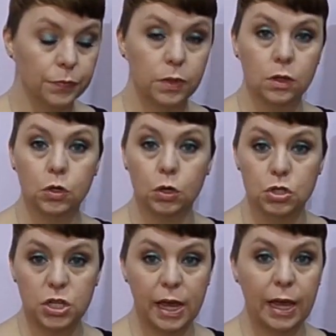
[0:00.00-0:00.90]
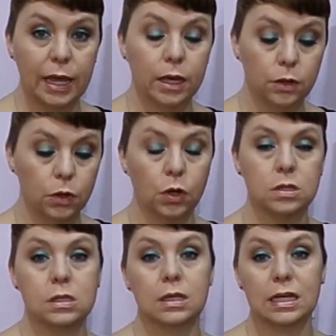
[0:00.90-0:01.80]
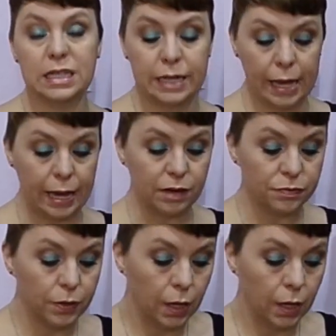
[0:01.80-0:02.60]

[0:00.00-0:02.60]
crochet hooks that they did have.